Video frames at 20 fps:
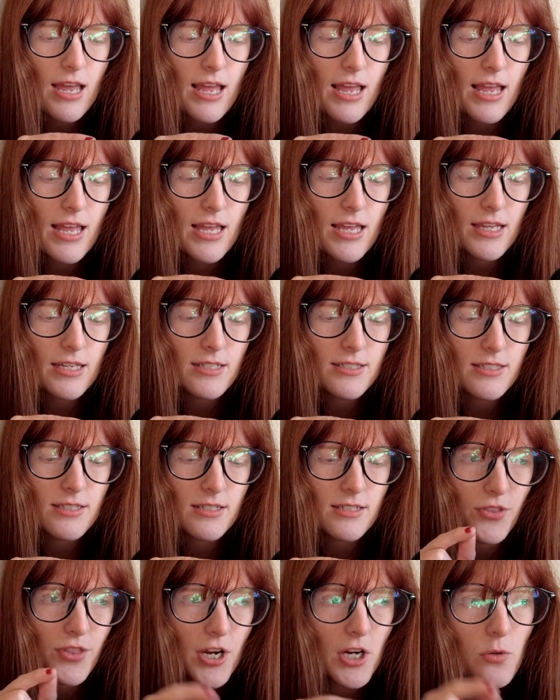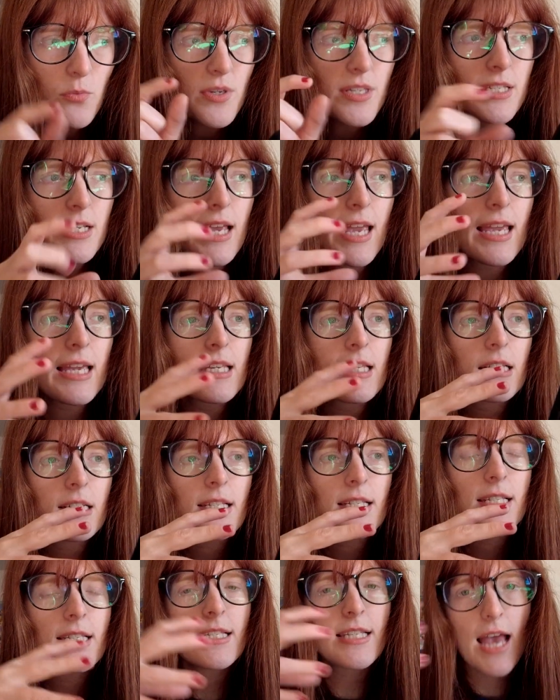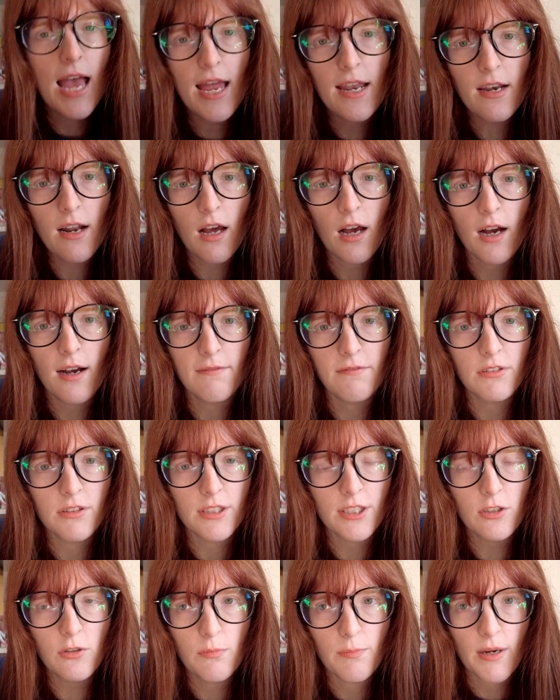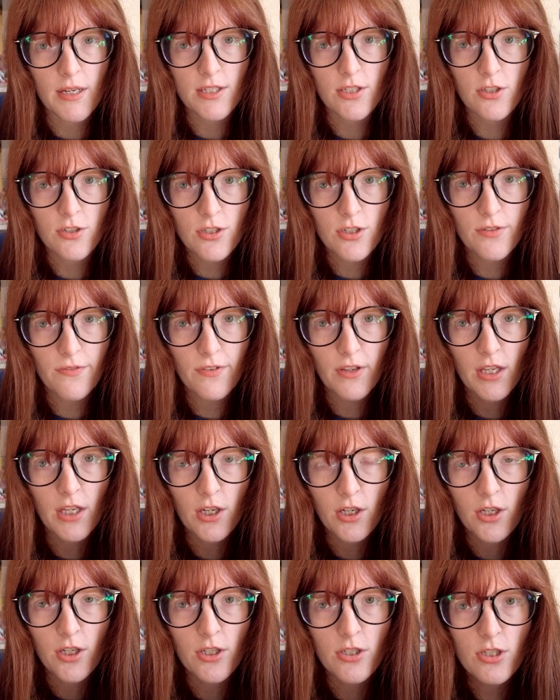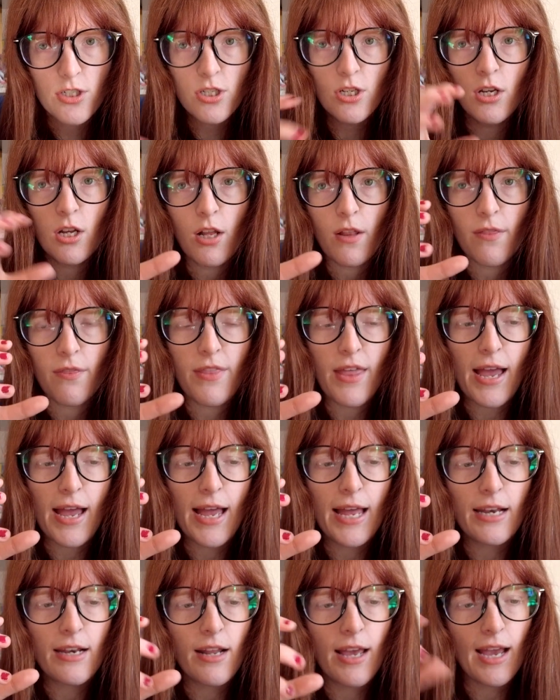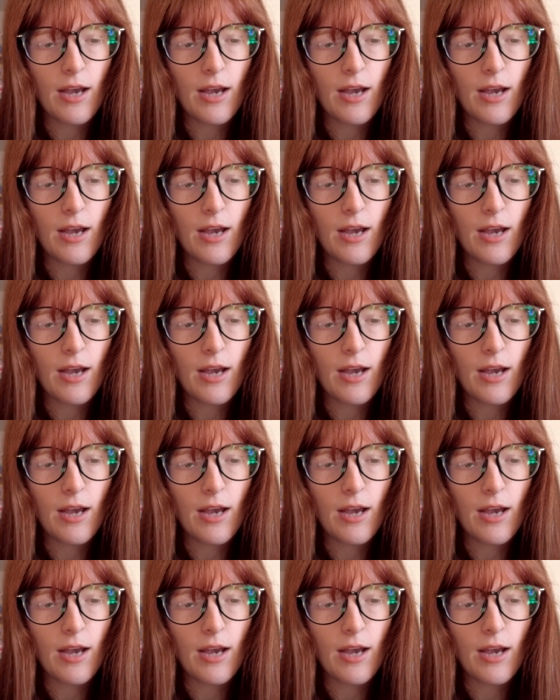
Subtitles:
and there was a set of little Busters figures that